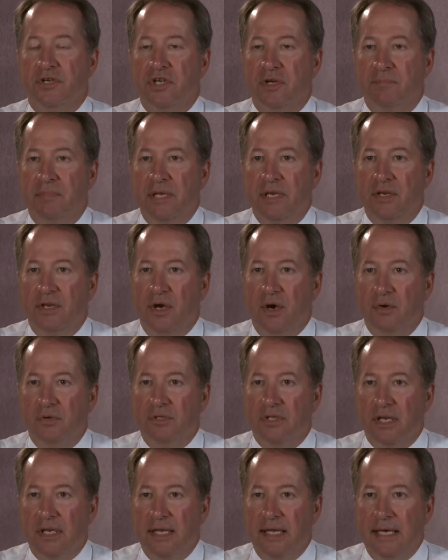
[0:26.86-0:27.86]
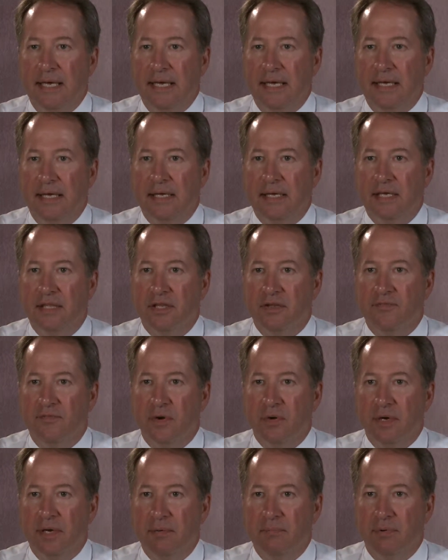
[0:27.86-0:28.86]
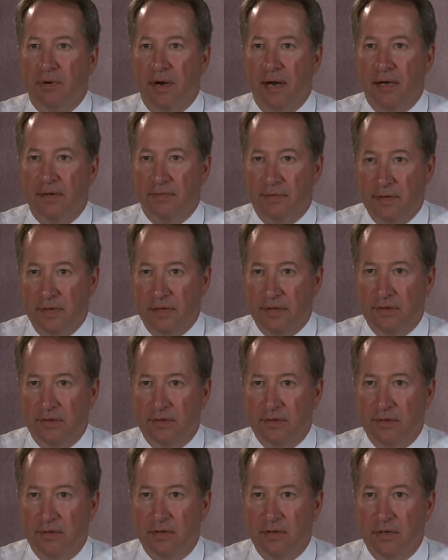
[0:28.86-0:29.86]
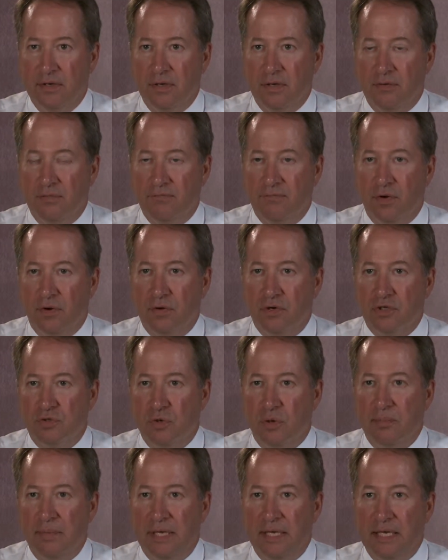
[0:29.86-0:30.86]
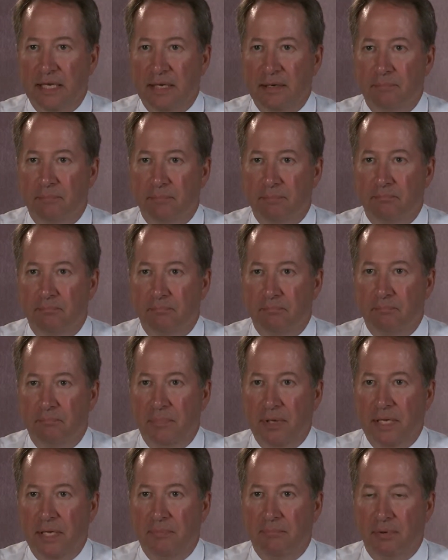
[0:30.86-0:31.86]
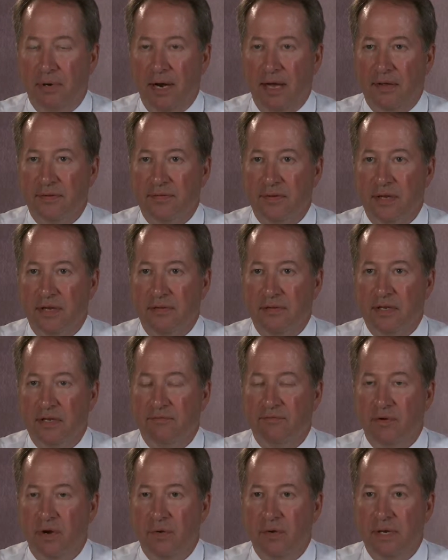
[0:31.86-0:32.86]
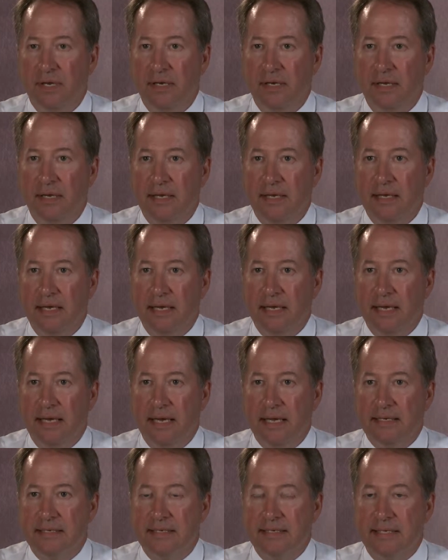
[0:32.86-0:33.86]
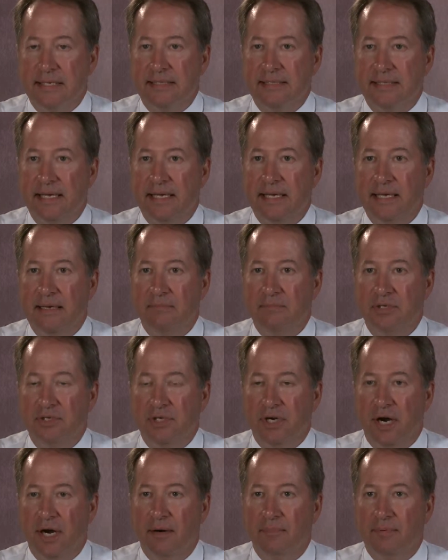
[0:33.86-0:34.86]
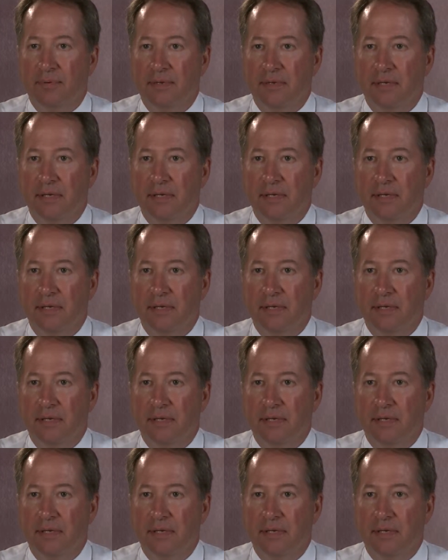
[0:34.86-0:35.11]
should be no delay in the voting process. Voters will begin being processed and voting at 6 a.m. sharp,